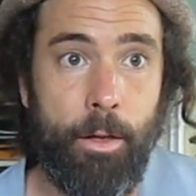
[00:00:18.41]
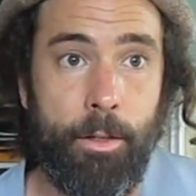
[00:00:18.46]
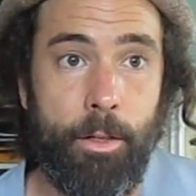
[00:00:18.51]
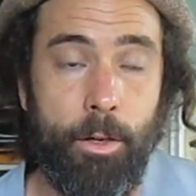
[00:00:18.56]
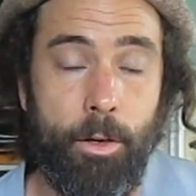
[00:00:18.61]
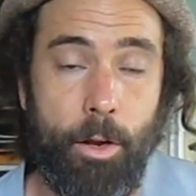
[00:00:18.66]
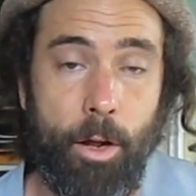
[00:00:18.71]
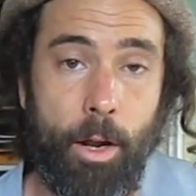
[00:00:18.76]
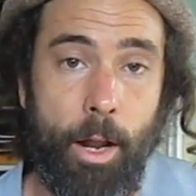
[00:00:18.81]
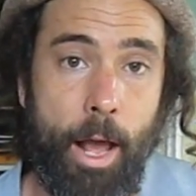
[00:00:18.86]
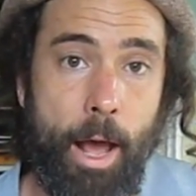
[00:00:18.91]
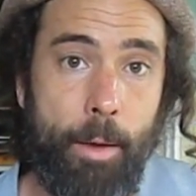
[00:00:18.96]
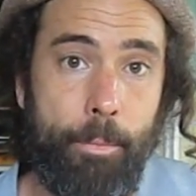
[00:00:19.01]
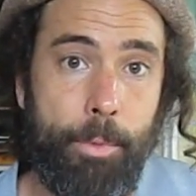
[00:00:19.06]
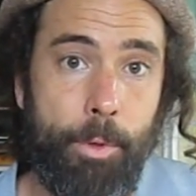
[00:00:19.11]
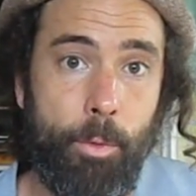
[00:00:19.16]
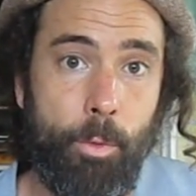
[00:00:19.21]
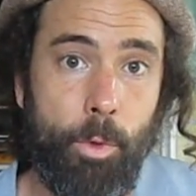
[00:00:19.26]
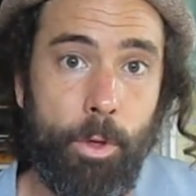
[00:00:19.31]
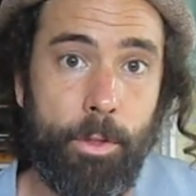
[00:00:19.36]
They're not
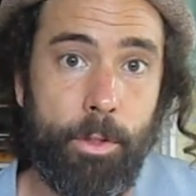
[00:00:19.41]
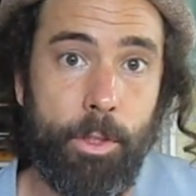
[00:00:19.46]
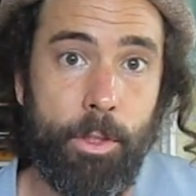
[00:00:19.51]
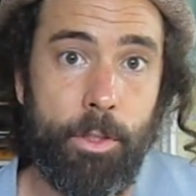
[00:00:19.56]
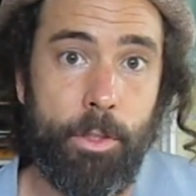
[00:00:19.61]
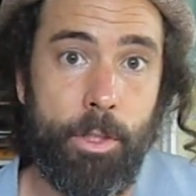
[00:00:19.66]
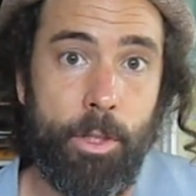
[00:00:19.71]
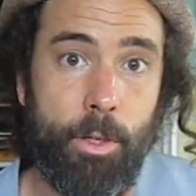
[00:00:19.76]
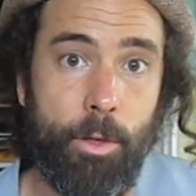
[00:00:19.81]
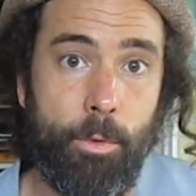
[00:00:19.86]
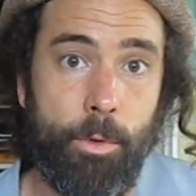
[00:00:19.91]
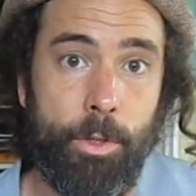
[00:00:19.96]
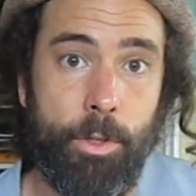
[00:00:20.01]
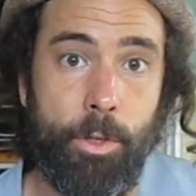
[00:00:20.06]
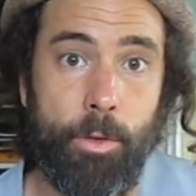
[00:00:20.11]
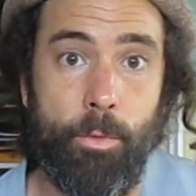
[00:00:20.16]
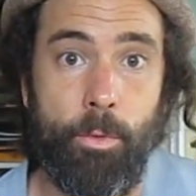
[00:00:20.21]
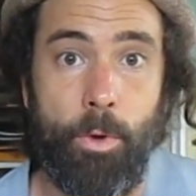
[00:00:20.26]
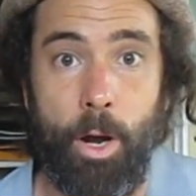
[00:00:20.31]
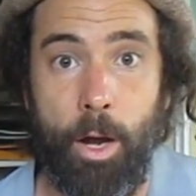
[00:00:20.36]
happy with the deal
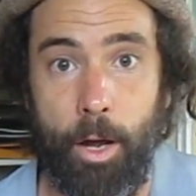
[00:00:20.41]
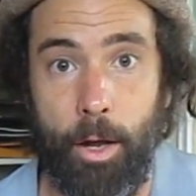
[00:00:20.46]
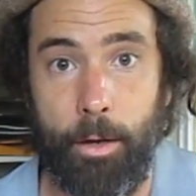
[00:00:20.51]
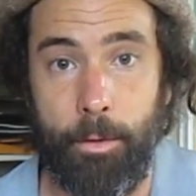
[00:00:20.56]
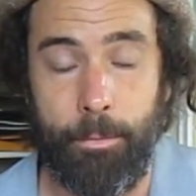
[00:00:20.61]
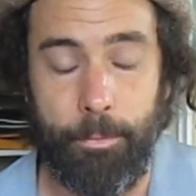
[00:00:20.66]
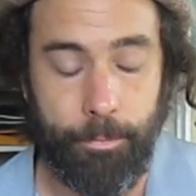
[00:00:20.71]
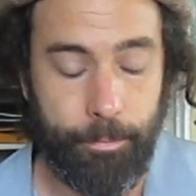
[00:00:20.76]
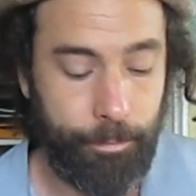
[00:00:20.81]
with Iran.